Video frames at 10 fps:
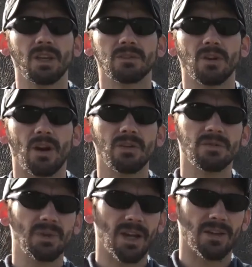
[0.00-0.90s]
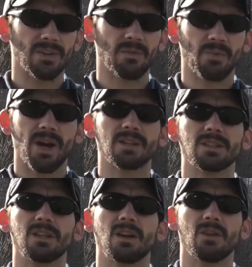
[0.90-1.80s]
So always be out there
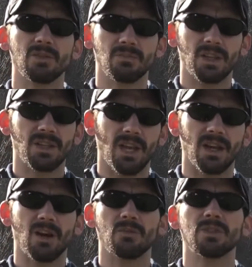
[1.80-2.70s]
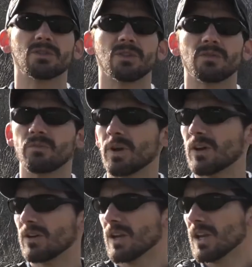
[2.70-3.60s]
practicing, always maintain, always search for
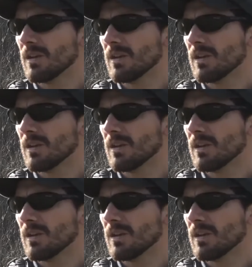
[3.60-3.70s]
better